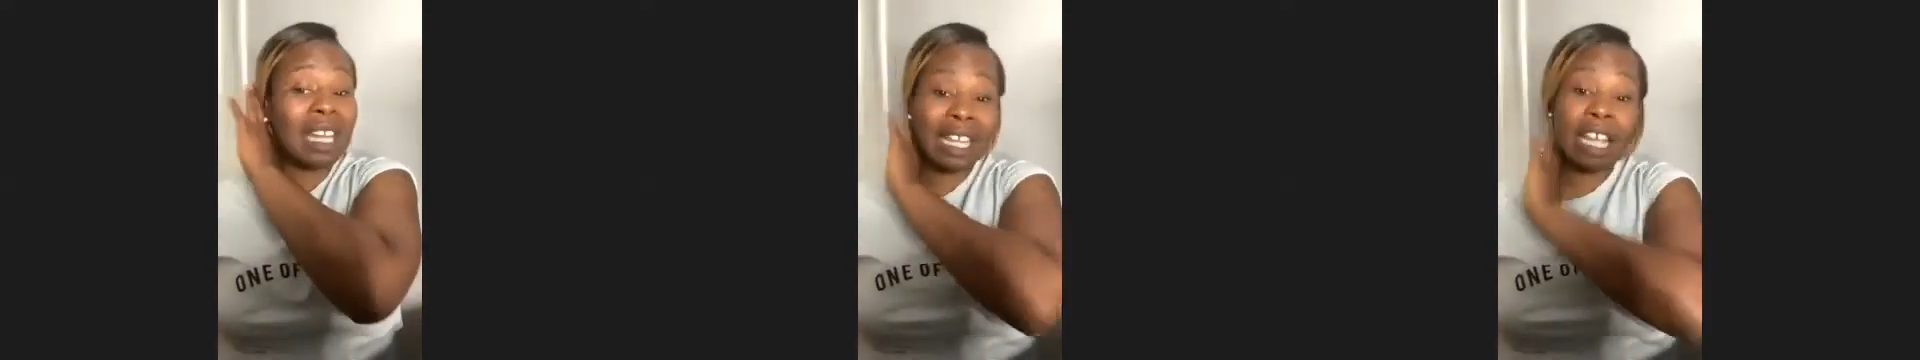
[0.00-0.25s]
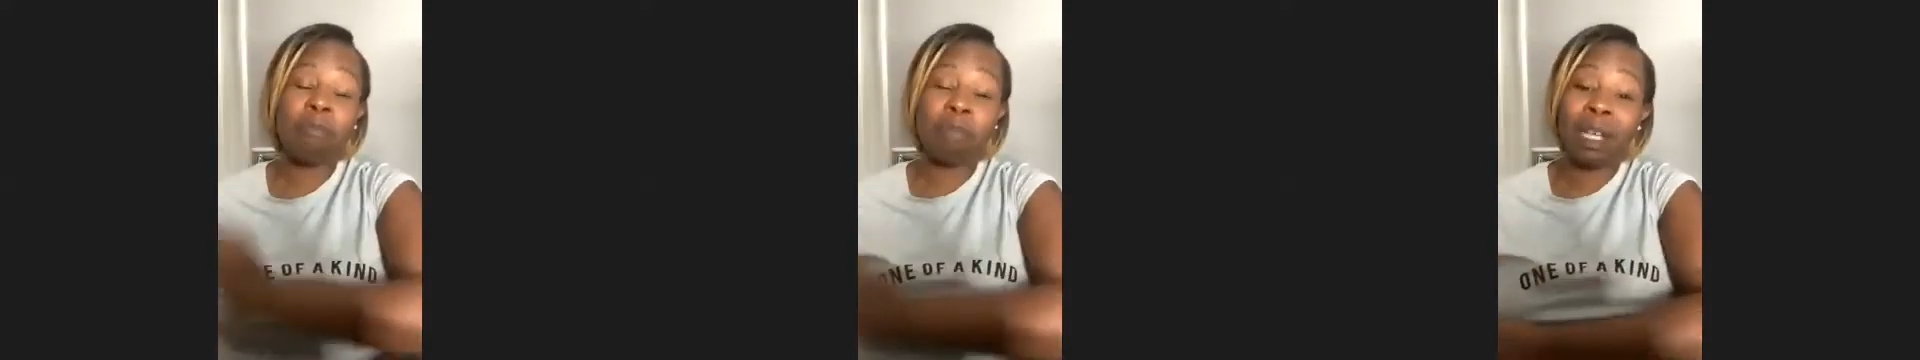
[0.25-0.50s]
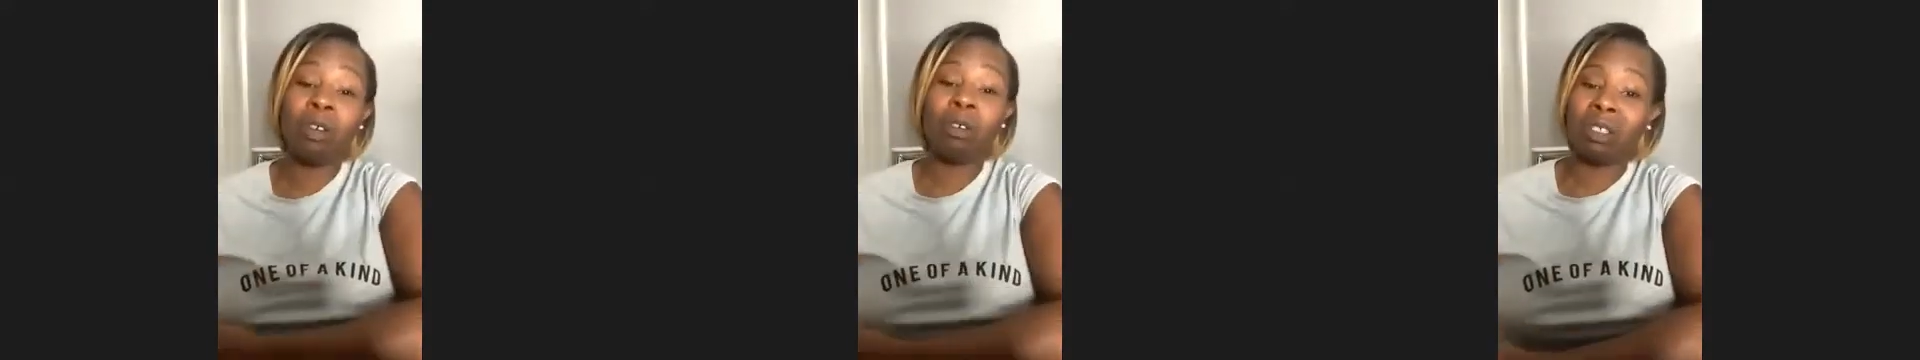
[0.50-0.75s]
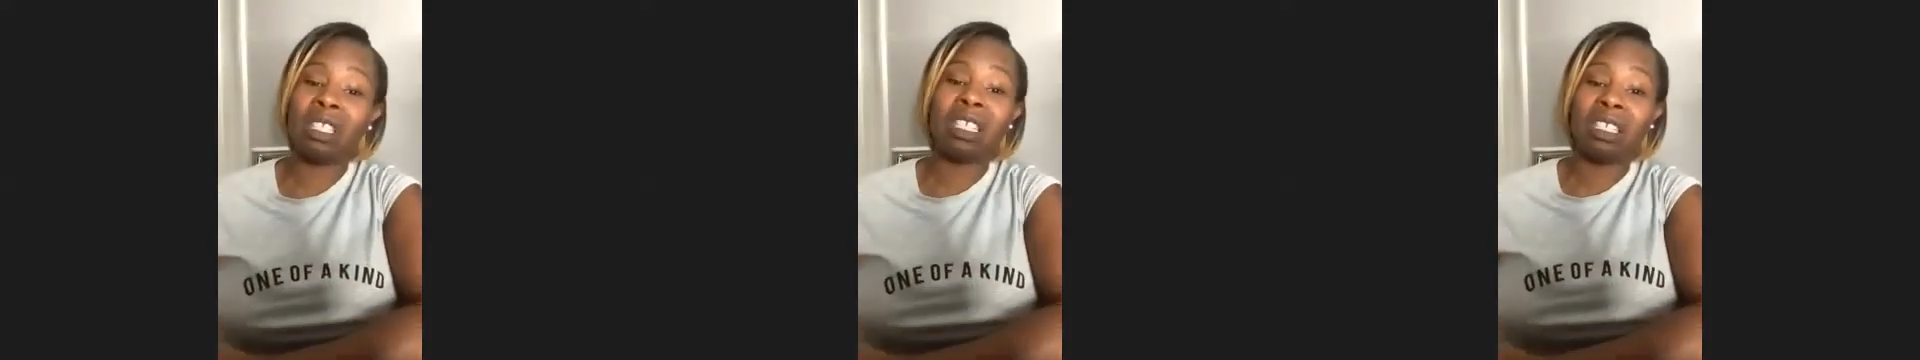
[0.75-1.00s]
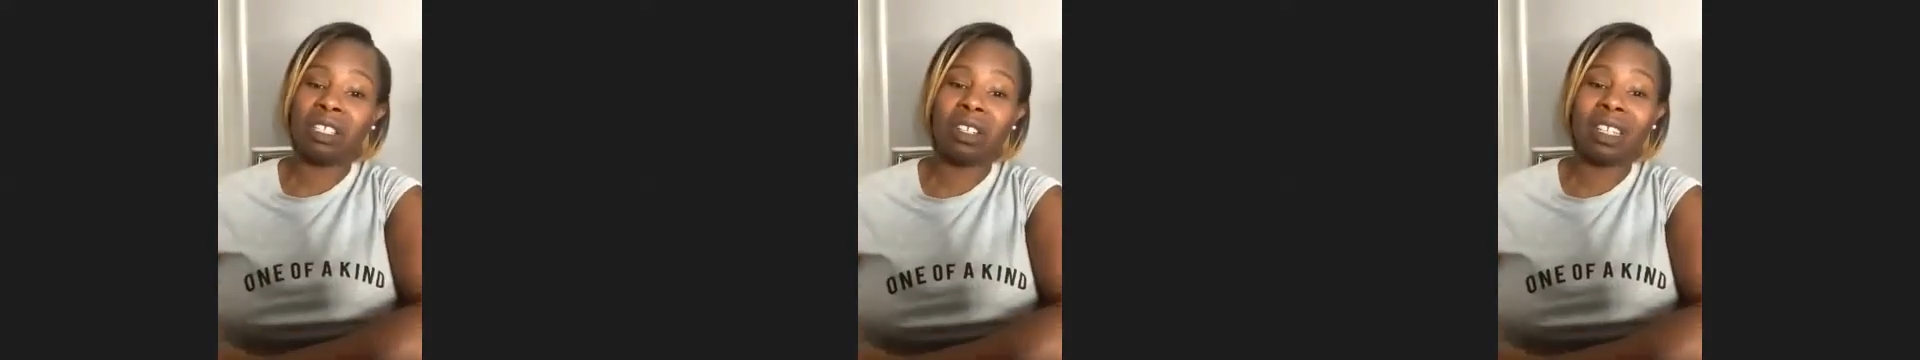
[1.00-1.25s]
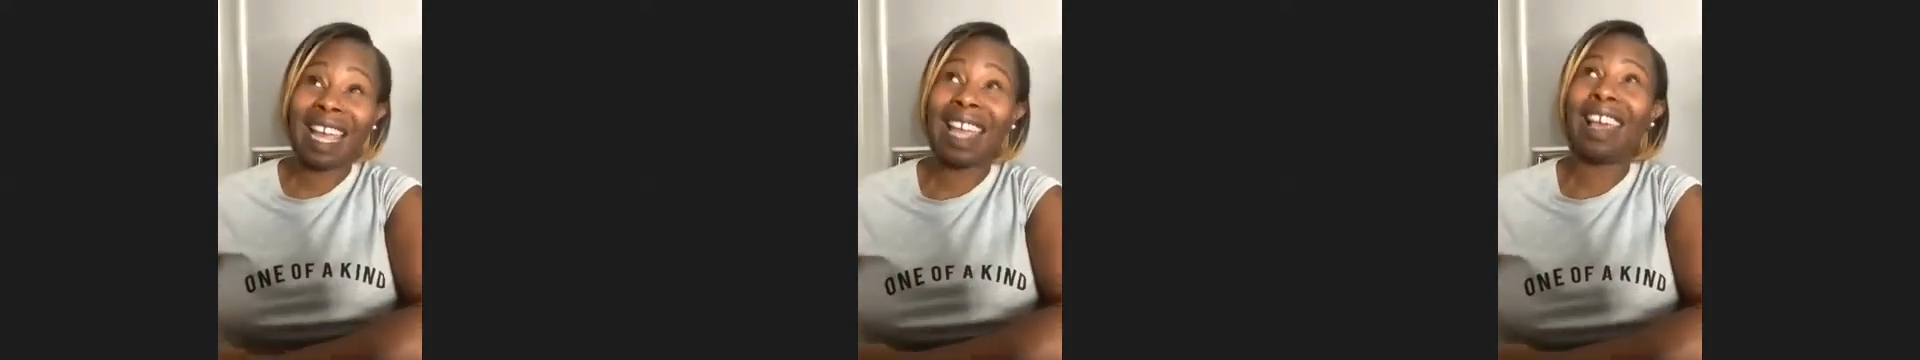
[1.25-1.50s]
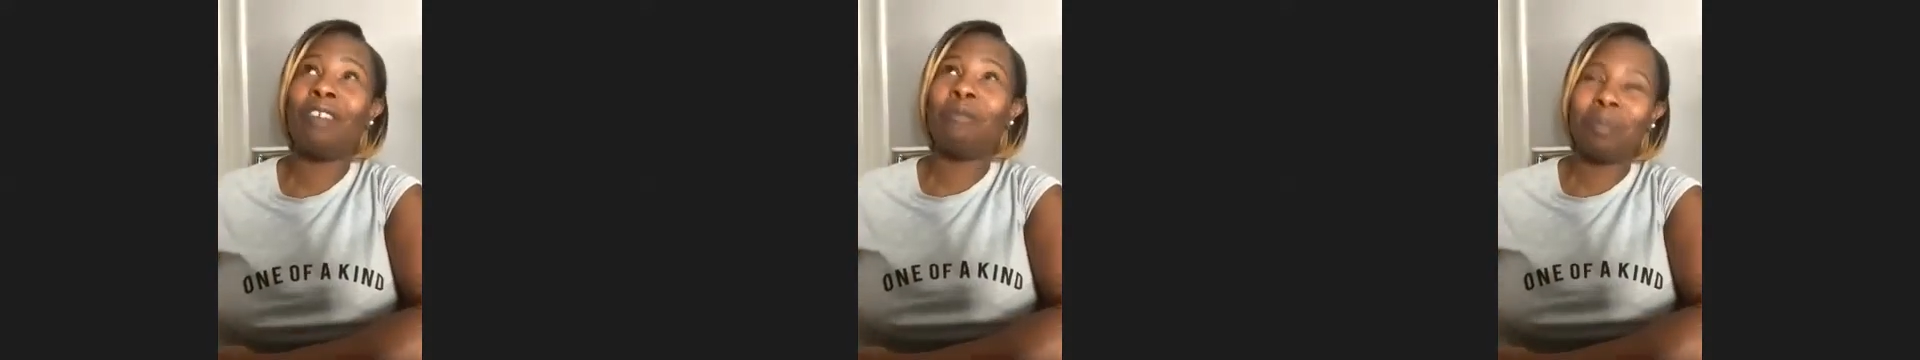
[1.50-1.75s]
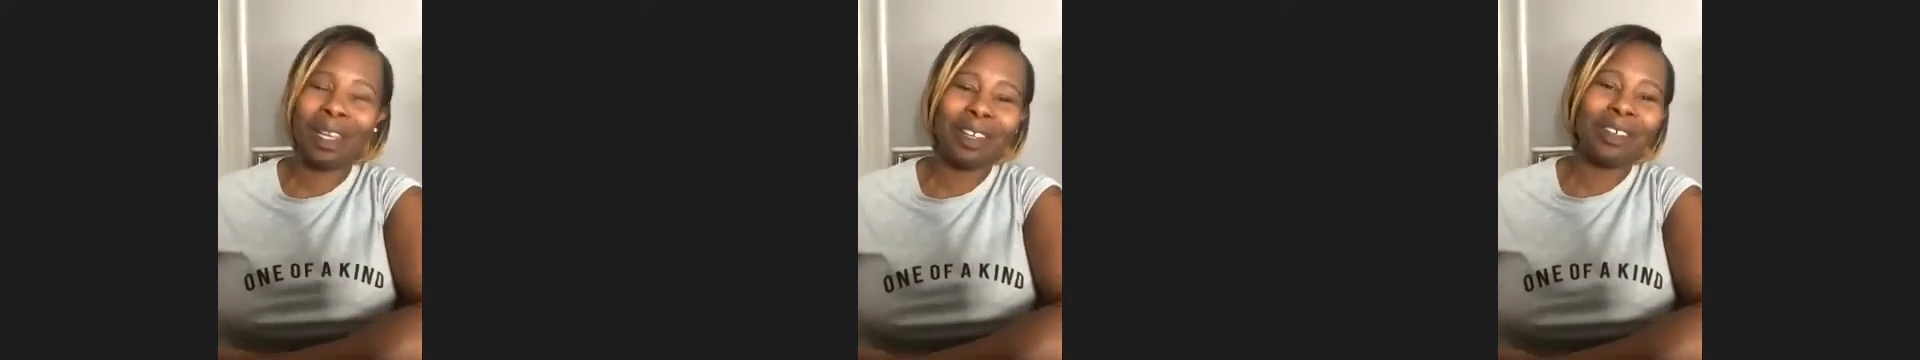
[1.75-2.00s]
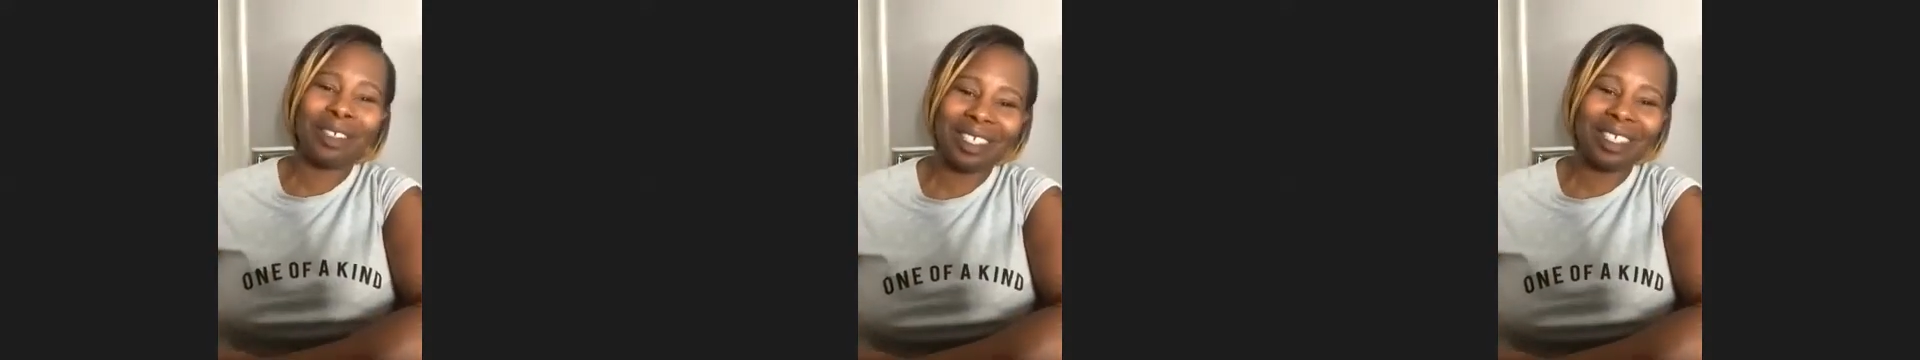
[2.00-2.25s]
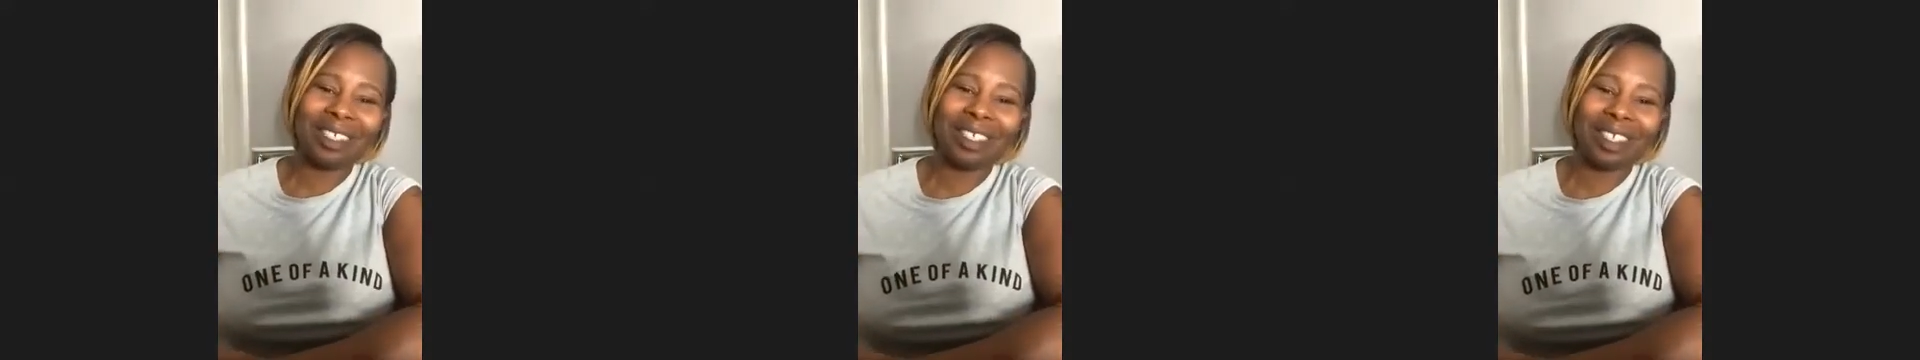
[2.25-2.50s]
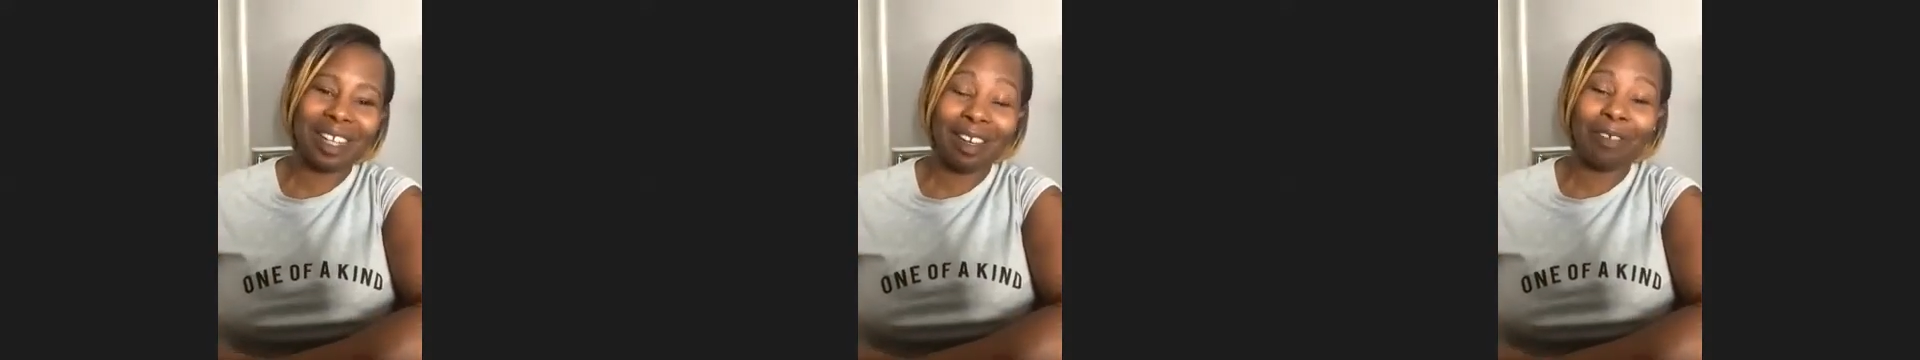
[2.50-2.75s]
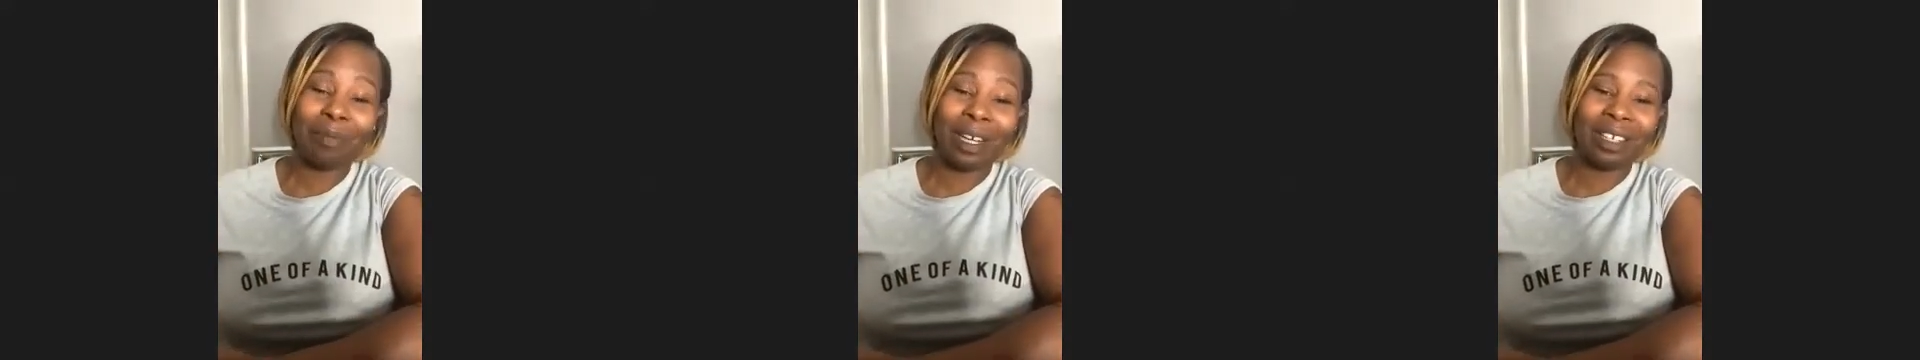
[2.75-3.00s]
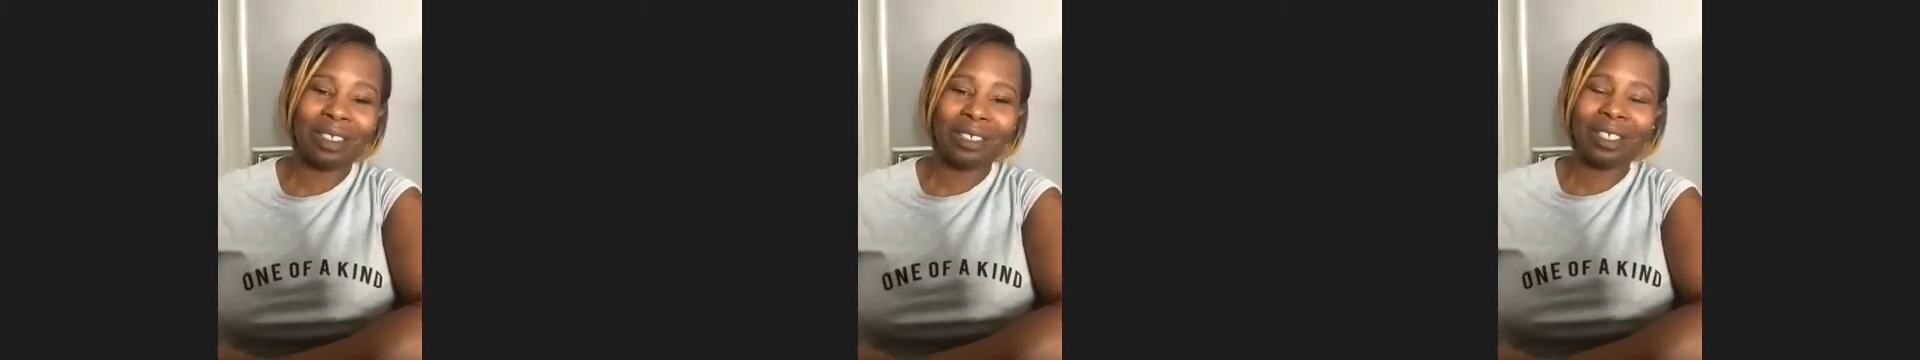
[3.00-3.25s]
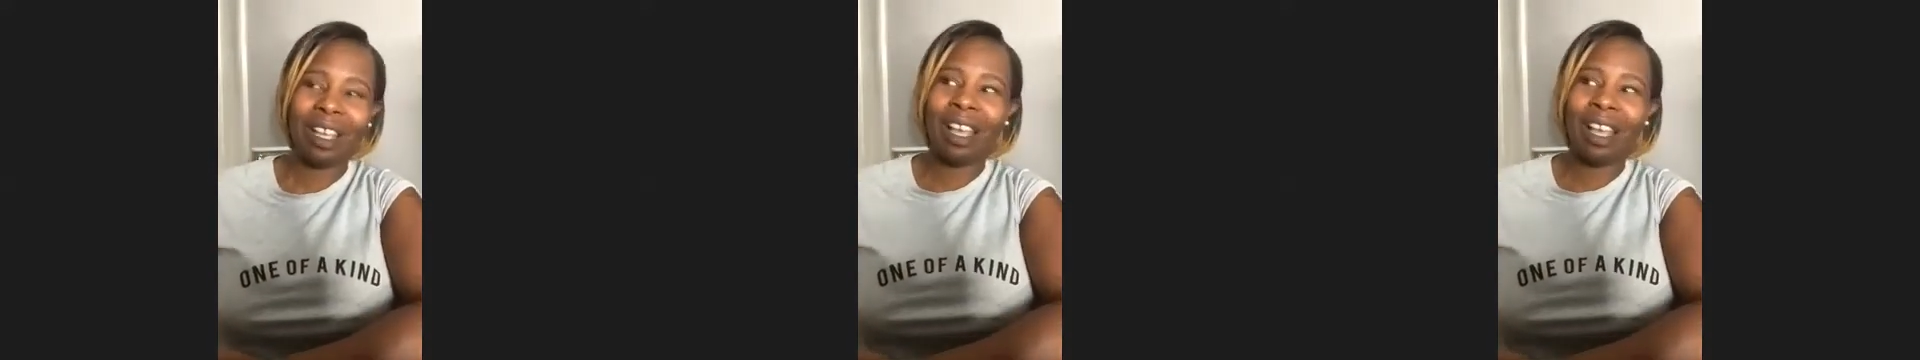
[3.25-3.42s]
They've been consistent. They have been consistent. I love my girls.